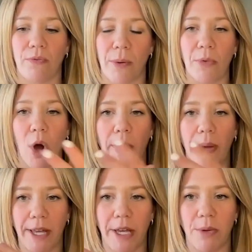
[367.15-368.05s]
from
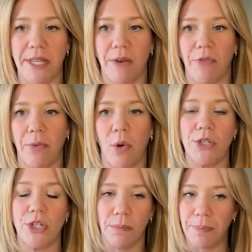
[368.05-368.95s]
going, like you were saying, from
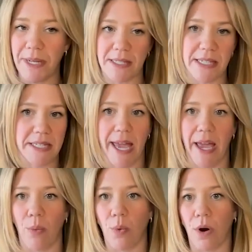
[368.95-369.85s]
going to your busy day
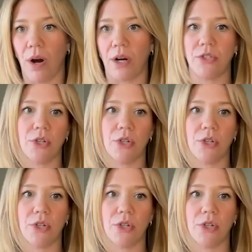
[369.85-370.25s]
at work